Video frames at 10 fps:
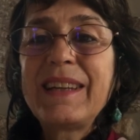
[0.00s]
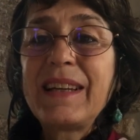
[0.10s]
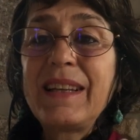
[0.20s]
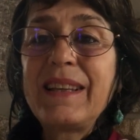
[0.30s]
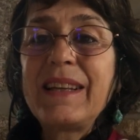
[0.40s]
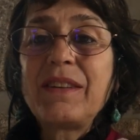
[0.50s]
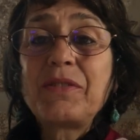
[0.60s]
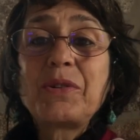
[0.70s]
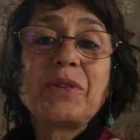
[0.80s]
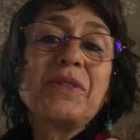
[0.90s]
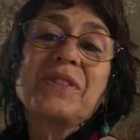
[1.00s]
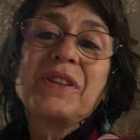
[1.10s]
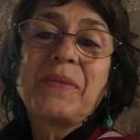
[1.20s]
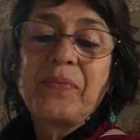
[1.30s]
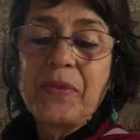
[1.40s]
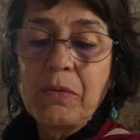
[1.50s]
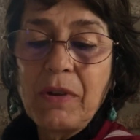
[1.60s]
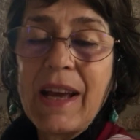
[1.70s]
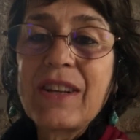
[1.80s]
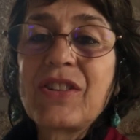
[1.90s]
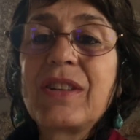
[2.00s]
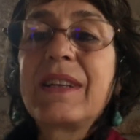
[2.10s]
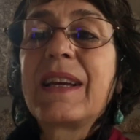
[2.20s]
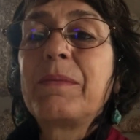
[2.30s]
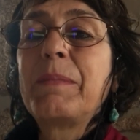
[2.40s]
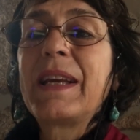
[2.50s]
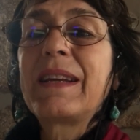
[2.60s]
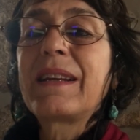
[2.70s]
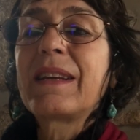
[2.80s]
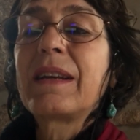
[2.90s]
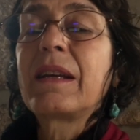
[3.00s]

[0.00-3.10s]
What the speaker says: And then, of course, the reaction can make